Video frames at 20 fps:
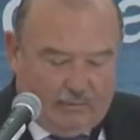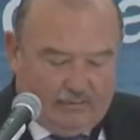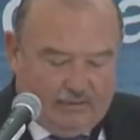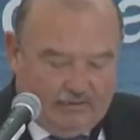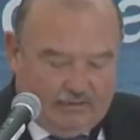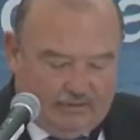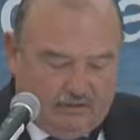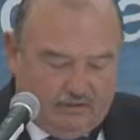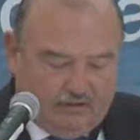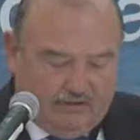
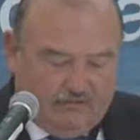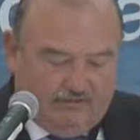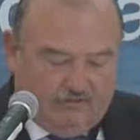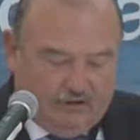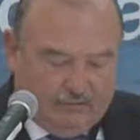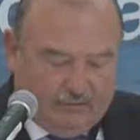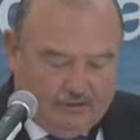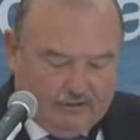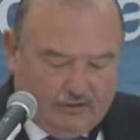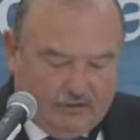also a
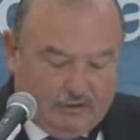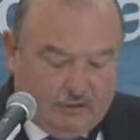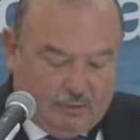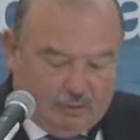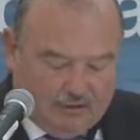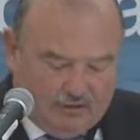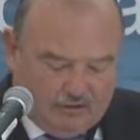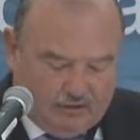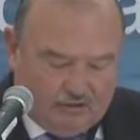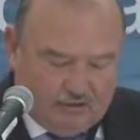role because
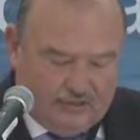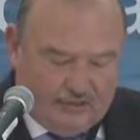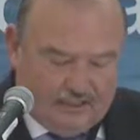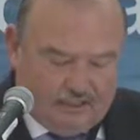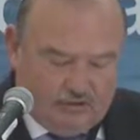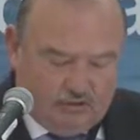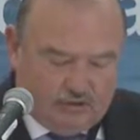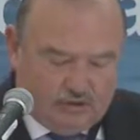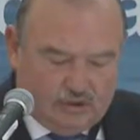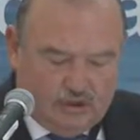they have
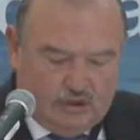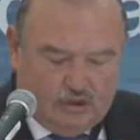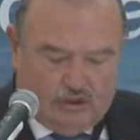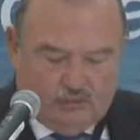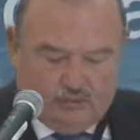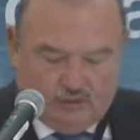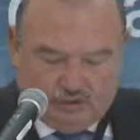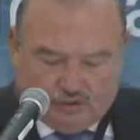become